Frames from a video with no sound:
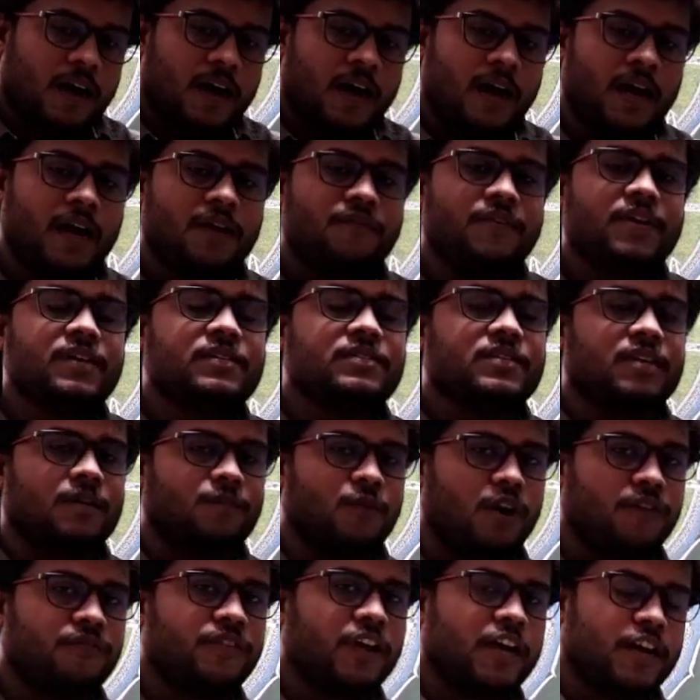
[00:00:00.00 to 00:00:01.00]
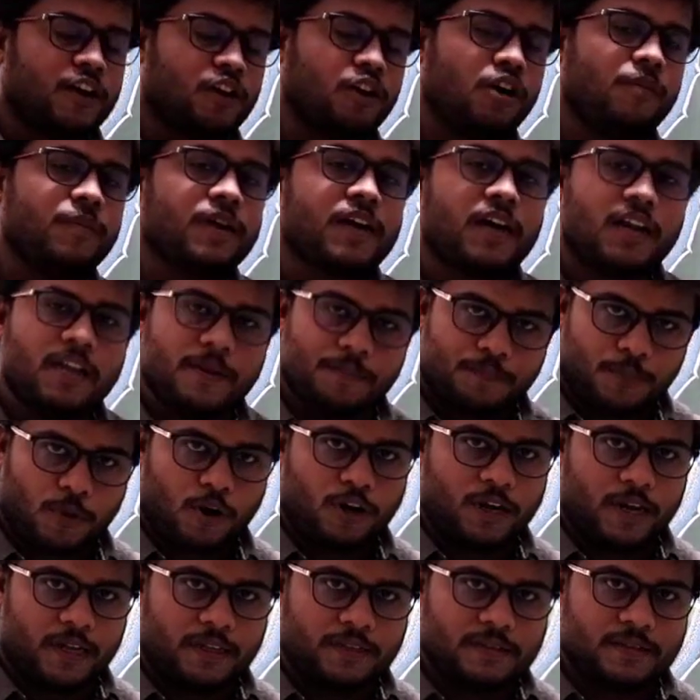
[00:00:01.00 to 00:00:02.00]
having some of the economical
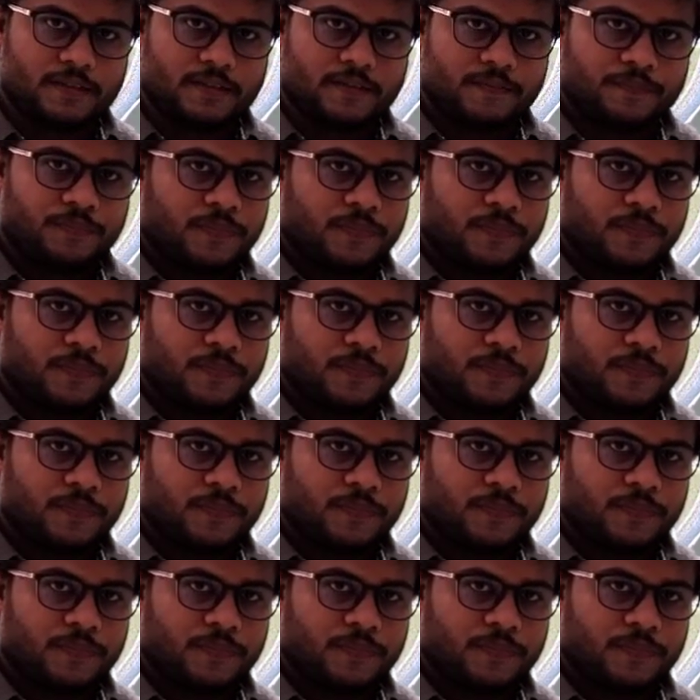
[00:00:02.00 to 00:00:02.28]
importance,